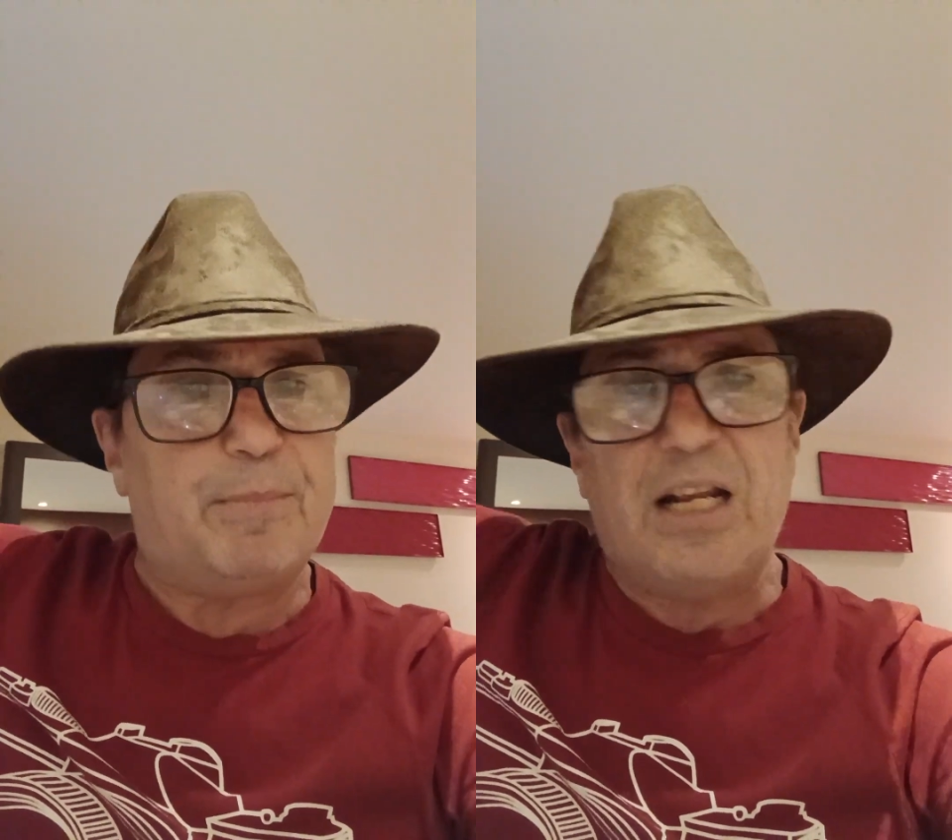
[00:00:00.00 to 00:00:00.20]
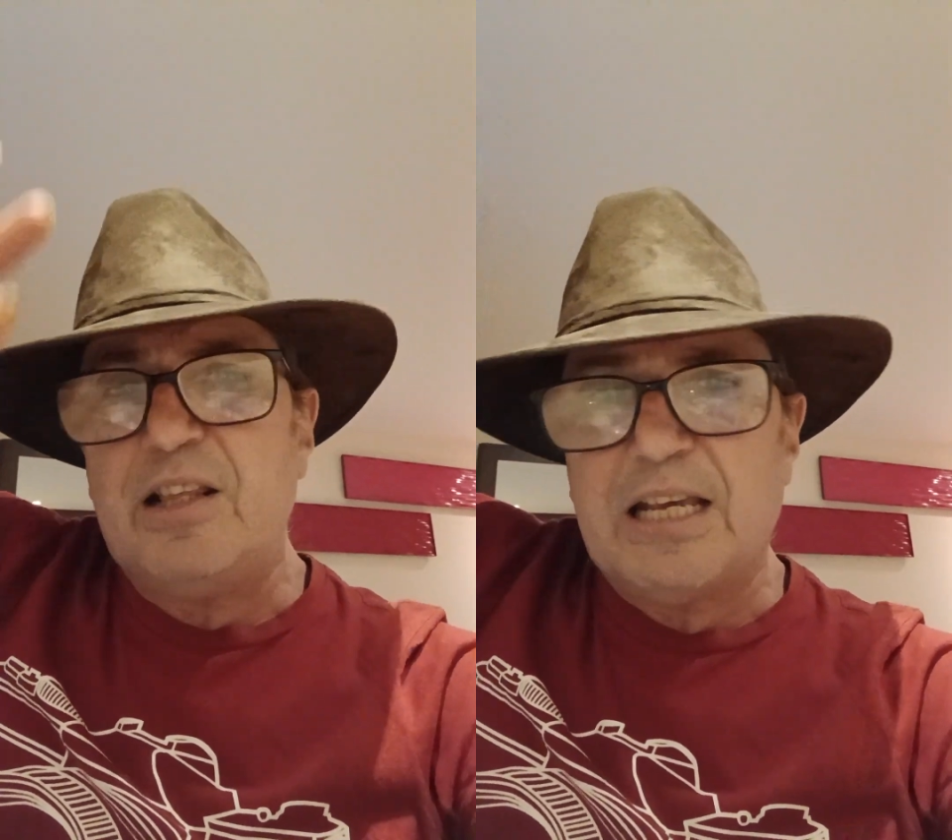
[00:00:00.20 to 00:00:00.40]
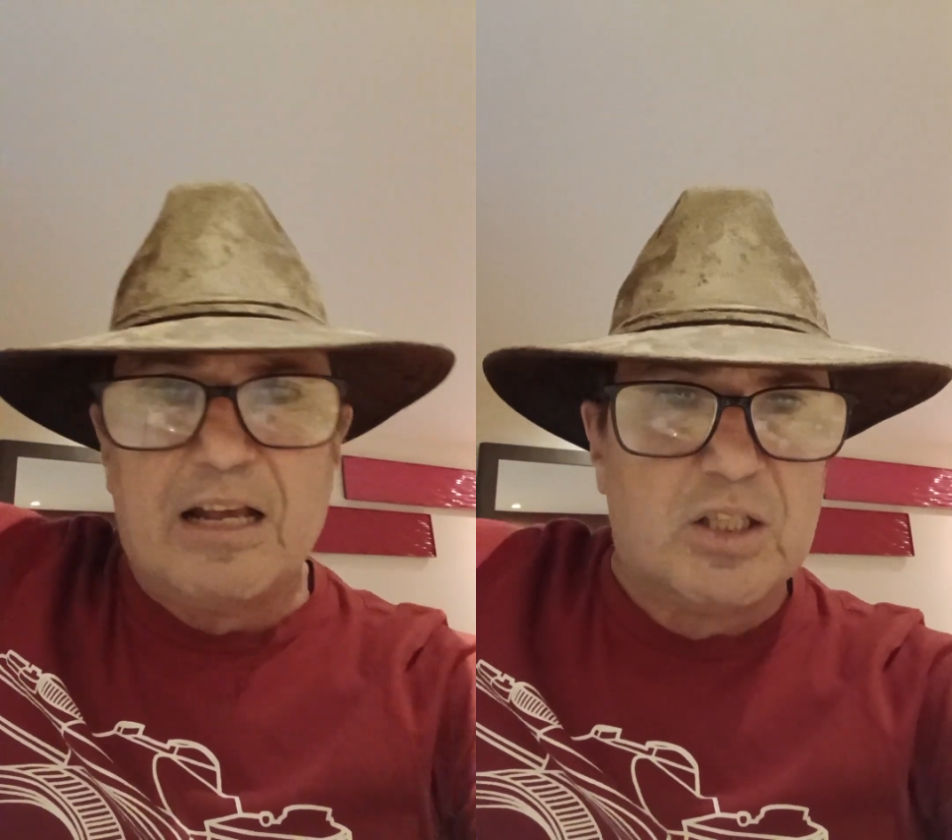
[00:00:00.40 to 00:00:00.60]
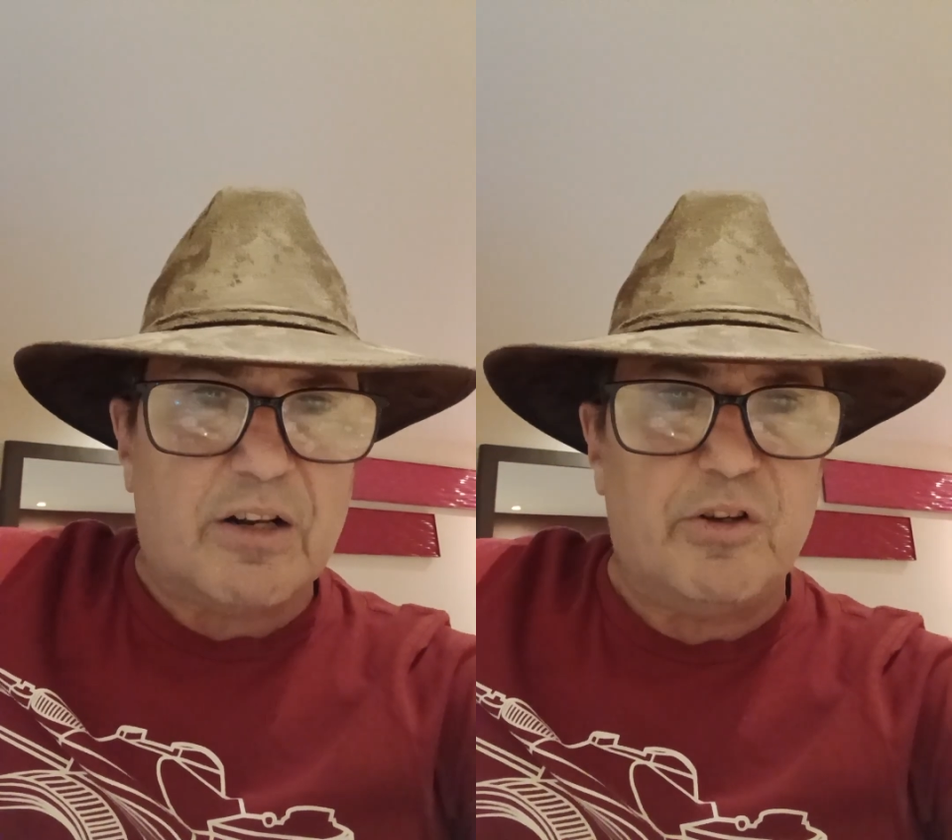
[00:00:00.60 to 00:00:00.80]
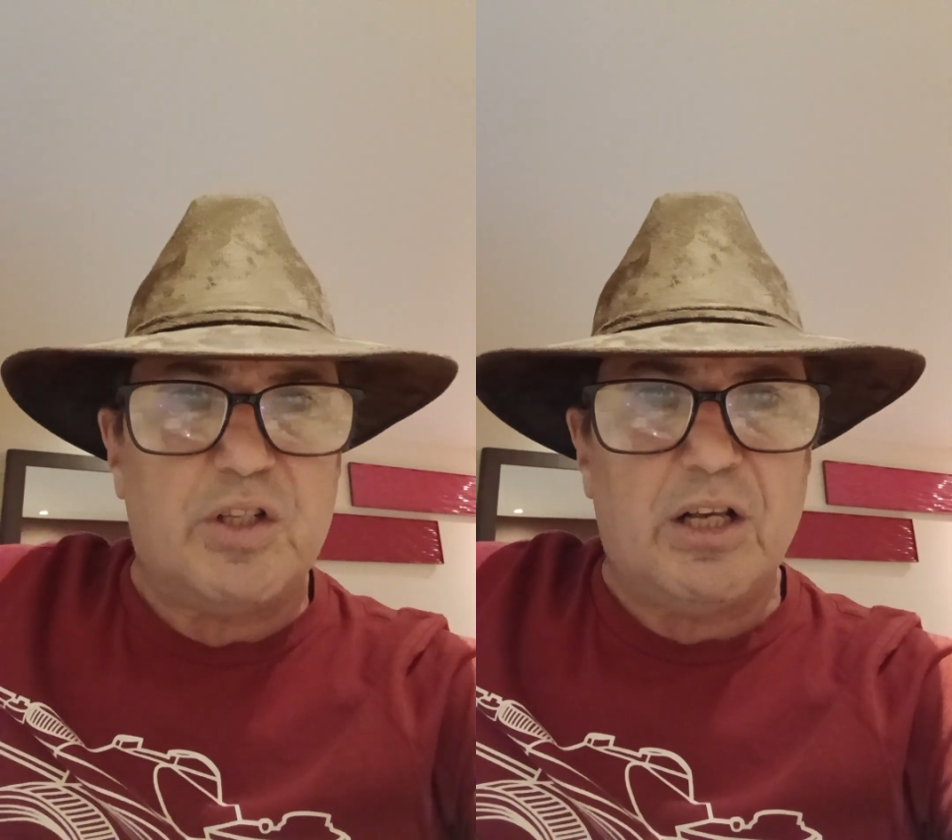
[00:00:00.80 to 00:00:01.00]
anything
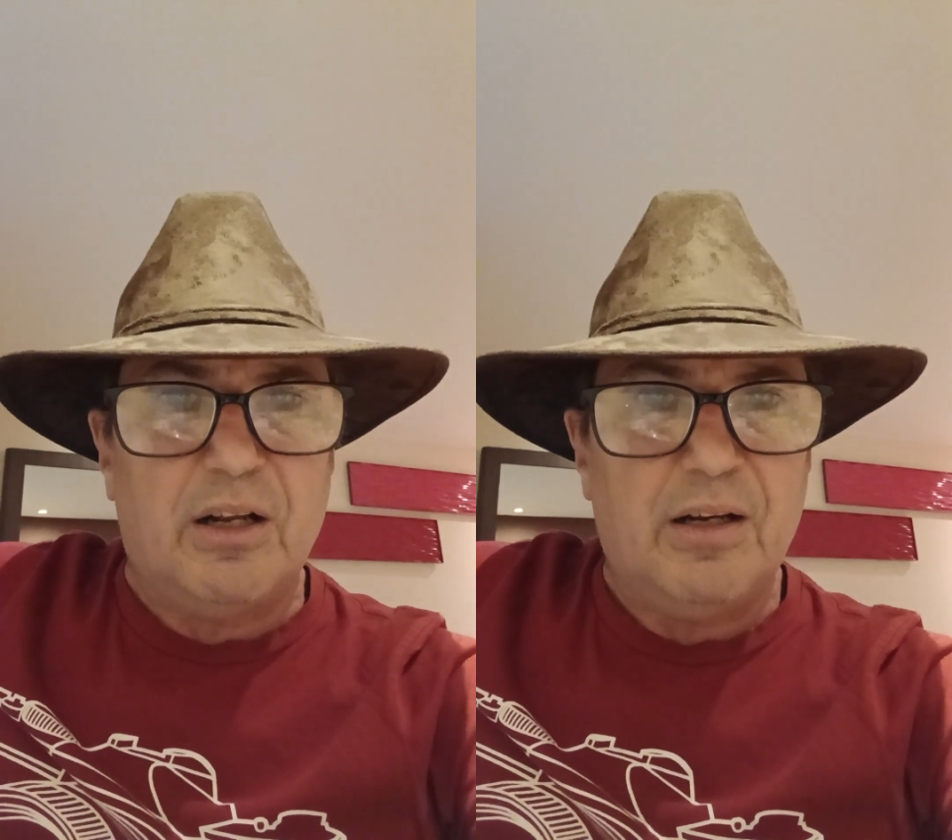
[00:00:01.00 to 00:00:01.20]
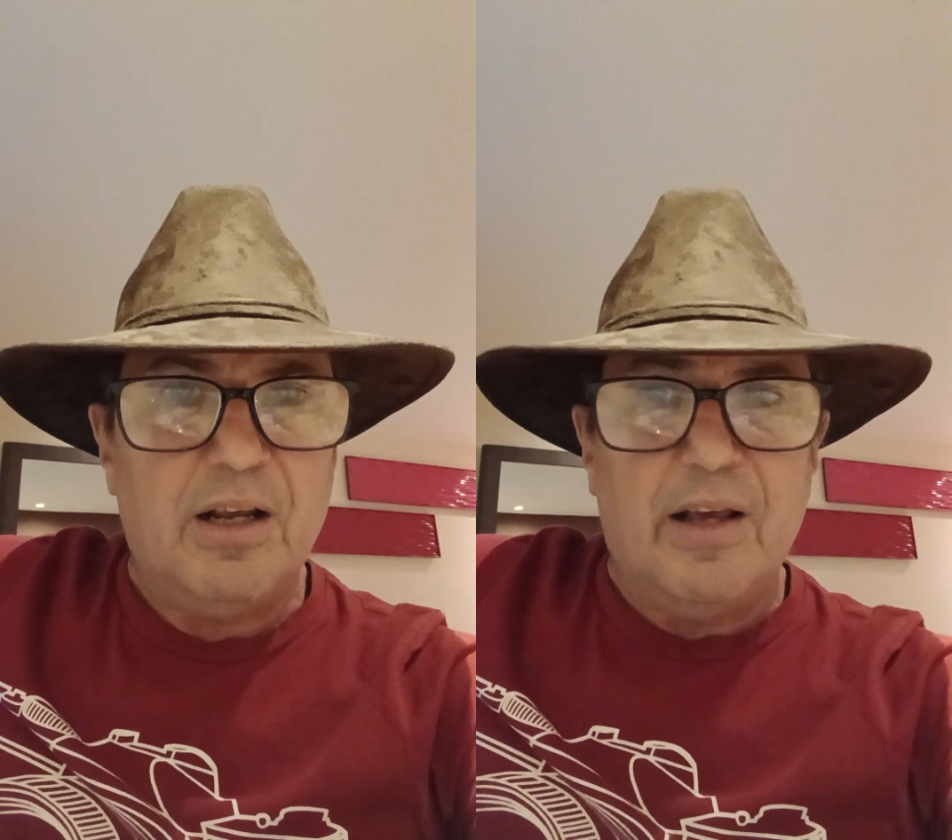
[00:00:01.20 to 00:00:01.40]
outside of New Zealand